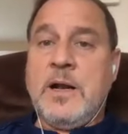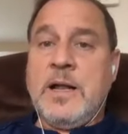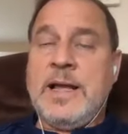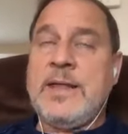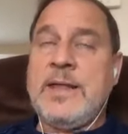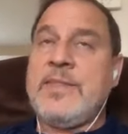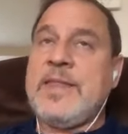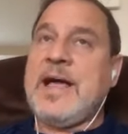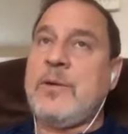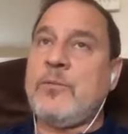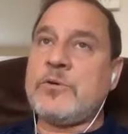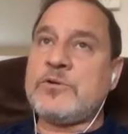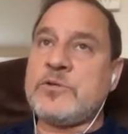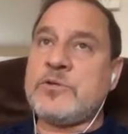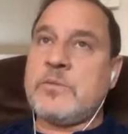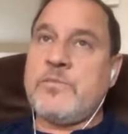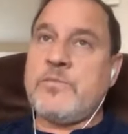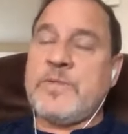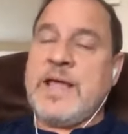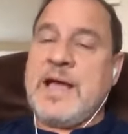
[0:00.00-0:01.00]
And that was
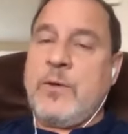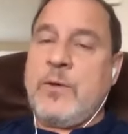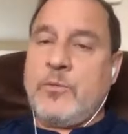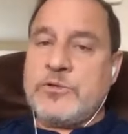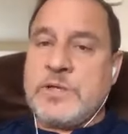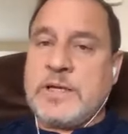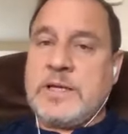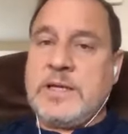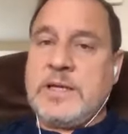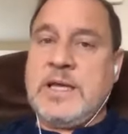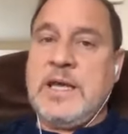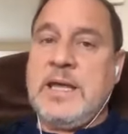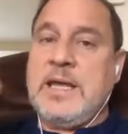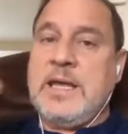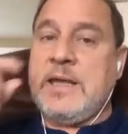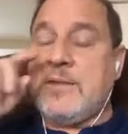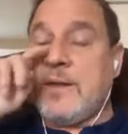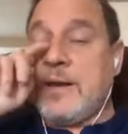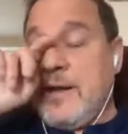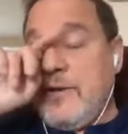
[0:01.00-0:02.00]
a that was a
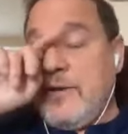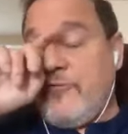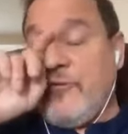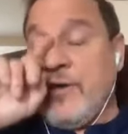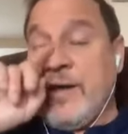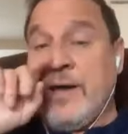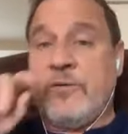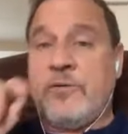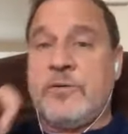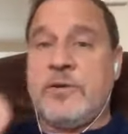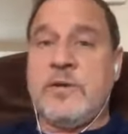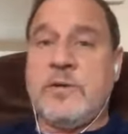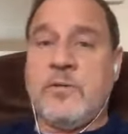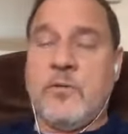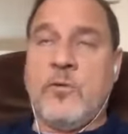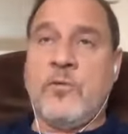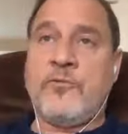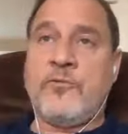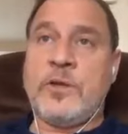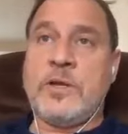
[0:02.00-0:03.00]
key that I found
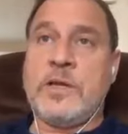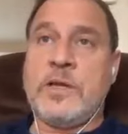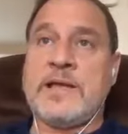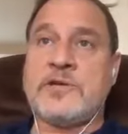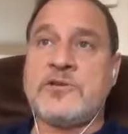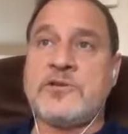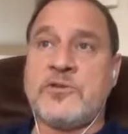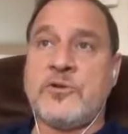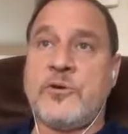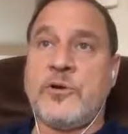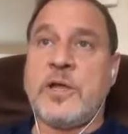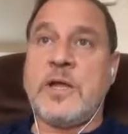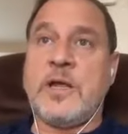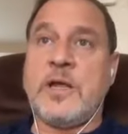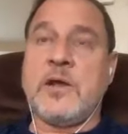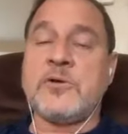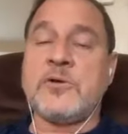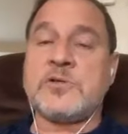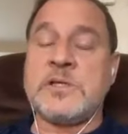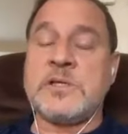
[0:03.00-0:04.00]
over the last 30
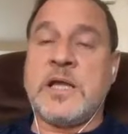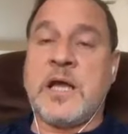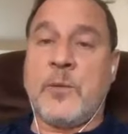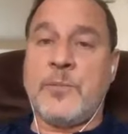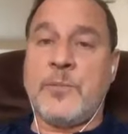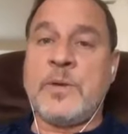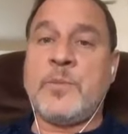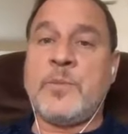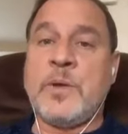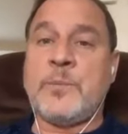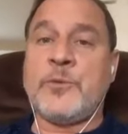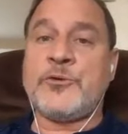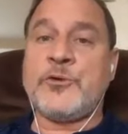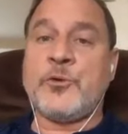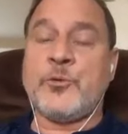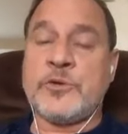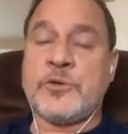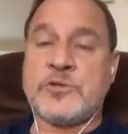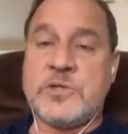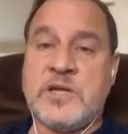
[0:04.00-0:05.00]
years in helping people to
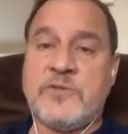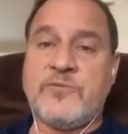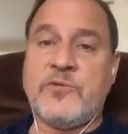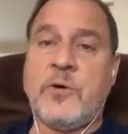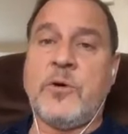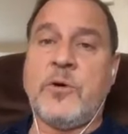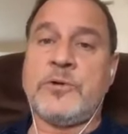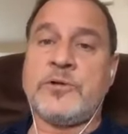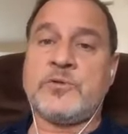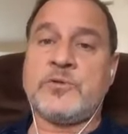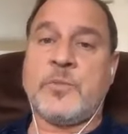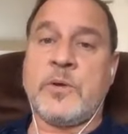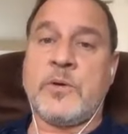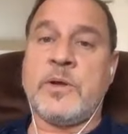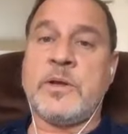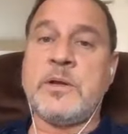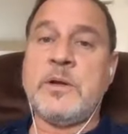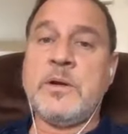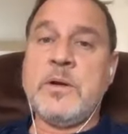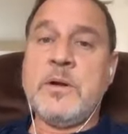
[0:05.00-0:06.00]
receive the Holy
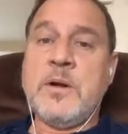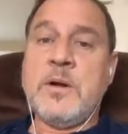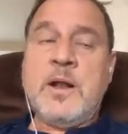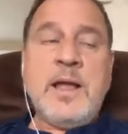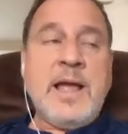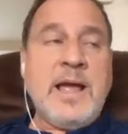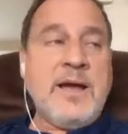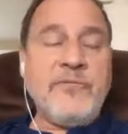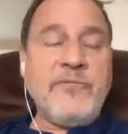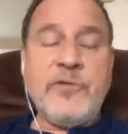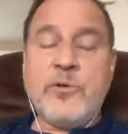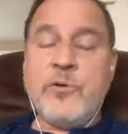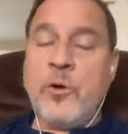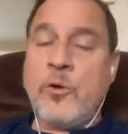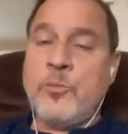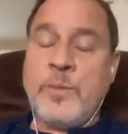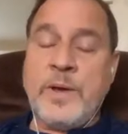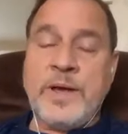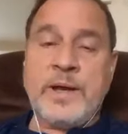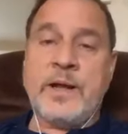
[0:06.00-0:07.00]
Spirit, have their
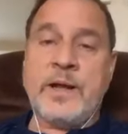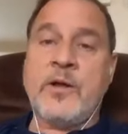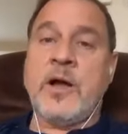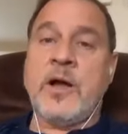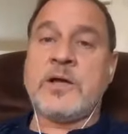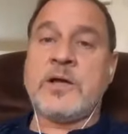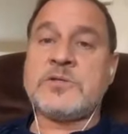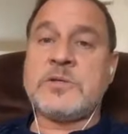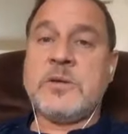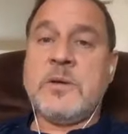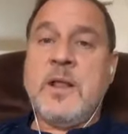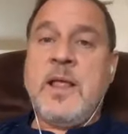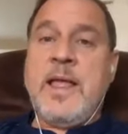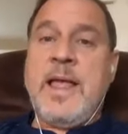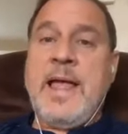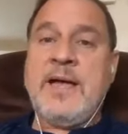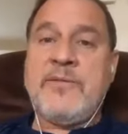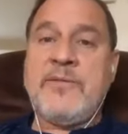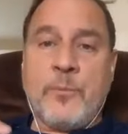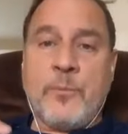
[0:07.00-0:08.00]
own Pentecost,
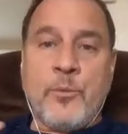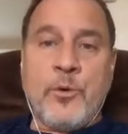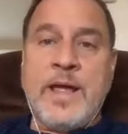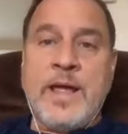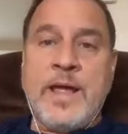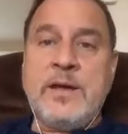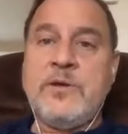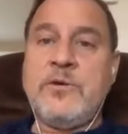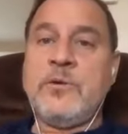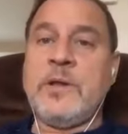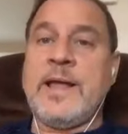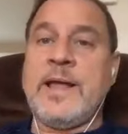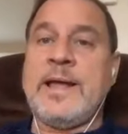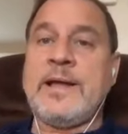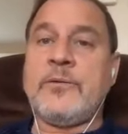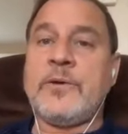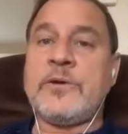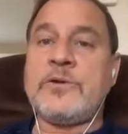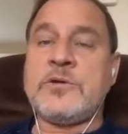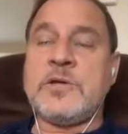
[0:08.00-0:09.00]
have a brand new
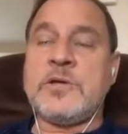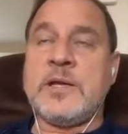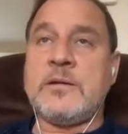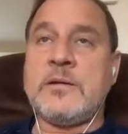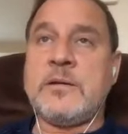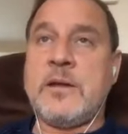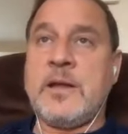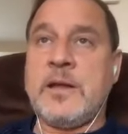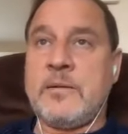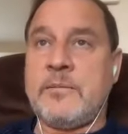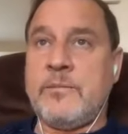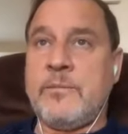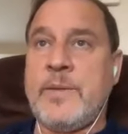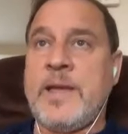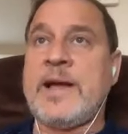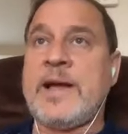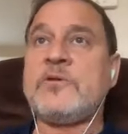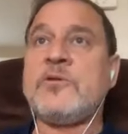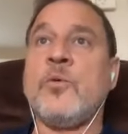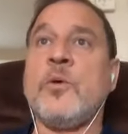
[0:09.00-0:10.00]
language. And
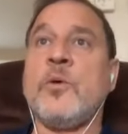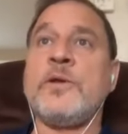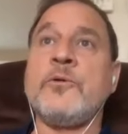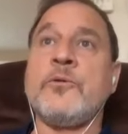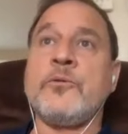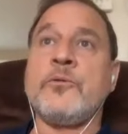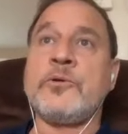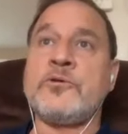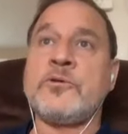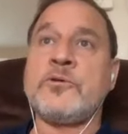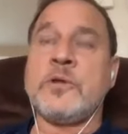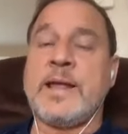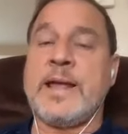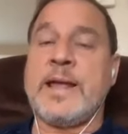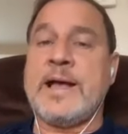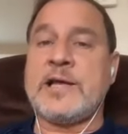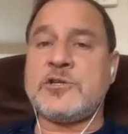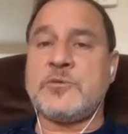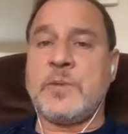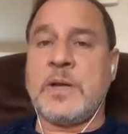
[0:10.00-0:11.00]
back to what you originally
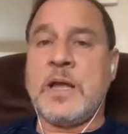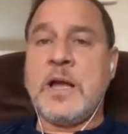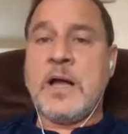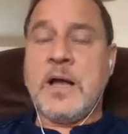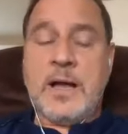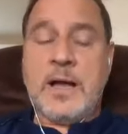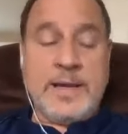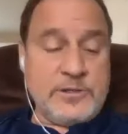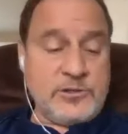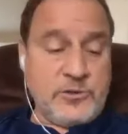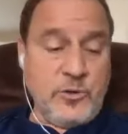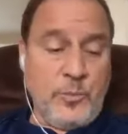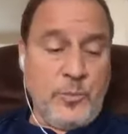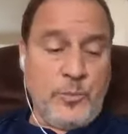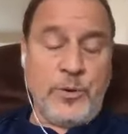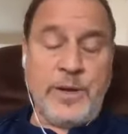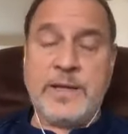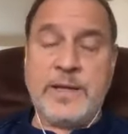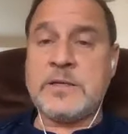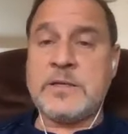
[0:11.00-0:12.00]
asked me, I still
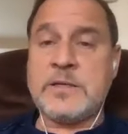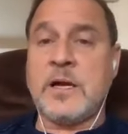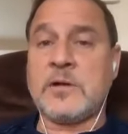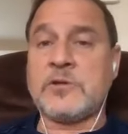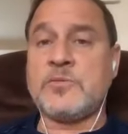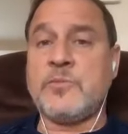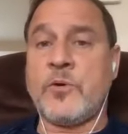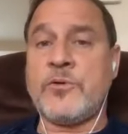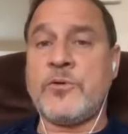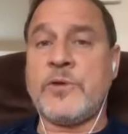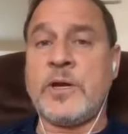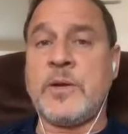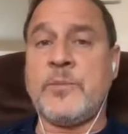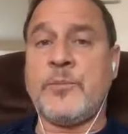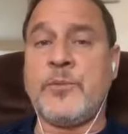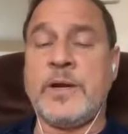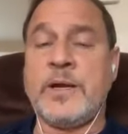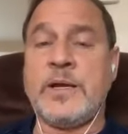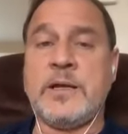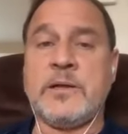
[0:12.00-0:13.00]
pray in tongues more than I
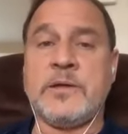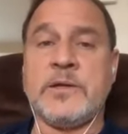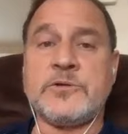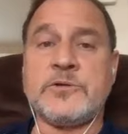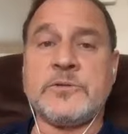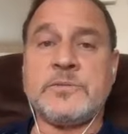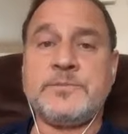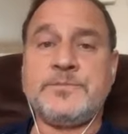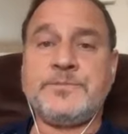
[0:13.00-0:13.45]
pray in English.